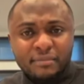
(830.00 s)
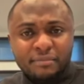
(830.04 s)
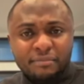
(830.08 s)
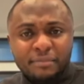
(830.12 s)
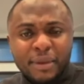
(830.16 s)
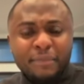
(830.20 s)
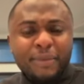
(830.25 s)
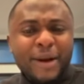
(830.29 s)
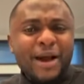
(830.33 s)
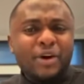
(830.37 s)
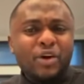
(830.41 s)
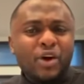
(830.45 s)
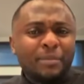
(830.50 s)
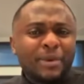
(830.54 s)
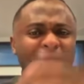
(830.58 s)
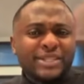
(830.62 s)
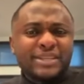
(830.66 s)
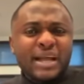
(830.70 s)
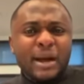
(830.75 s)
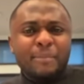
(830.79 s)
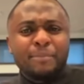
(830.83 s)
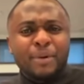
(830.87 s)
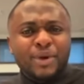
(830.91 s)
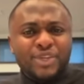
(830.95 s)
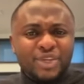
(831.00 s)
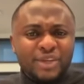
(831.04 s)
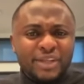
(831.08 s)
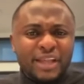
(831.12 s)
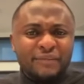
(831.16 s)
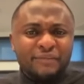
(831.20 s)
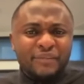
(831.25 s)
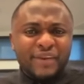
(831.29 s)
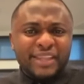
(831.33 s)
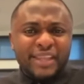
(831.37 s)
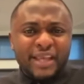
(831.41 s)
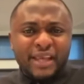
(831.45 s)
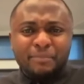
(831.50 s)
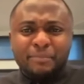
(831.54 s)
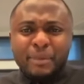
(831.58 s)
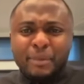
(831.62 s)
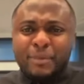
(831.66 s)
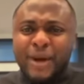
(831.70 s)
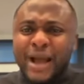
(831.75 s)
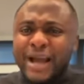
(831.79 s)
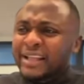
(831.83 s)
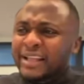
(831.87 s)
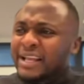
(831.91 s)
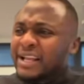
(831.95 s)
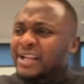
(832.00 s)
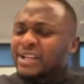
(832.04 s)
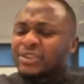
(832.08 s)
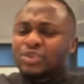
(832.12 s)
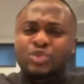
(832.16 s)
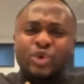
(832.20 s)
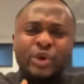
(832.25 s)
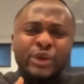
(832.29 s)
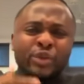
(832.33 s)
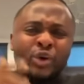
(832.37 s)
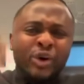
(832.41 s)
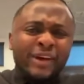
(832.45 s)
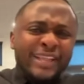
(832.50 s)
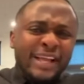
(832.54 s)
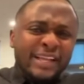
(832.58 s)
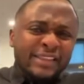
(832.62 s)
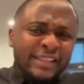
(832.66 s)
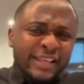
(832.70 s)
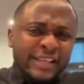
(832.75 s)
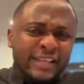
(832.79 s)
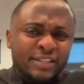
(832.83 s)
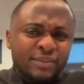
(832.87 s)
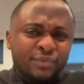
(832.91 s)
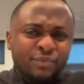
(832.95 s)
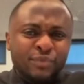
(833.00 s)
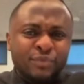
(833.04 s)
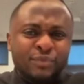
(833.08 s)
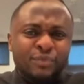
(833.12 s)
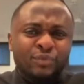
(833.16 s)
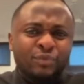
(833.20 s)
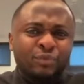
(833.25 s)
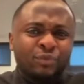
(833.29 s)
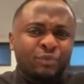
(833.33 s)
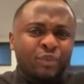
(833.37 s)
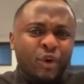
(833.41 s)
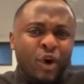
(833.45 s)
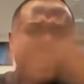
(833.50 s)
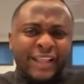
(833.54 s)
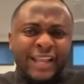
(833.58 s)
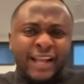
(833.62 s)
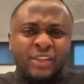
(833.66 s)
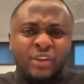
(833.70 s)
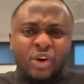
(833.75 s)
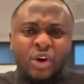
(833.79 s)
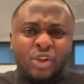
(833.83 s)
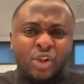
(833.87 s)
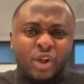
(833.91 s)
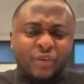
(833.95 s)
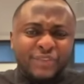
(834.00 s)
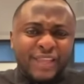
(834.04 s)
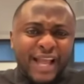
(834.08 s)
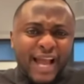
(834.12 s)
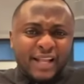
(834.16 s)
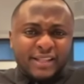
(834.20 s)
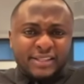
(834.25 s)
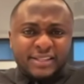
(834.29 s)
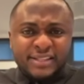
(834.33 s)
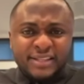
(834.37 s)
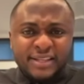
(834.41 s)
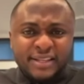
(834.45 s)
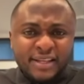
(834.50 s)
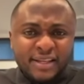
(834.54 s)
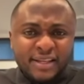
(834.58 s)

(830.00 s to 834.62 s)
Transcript: People are committing abortion every day. People are doing other things, fraud and all of that.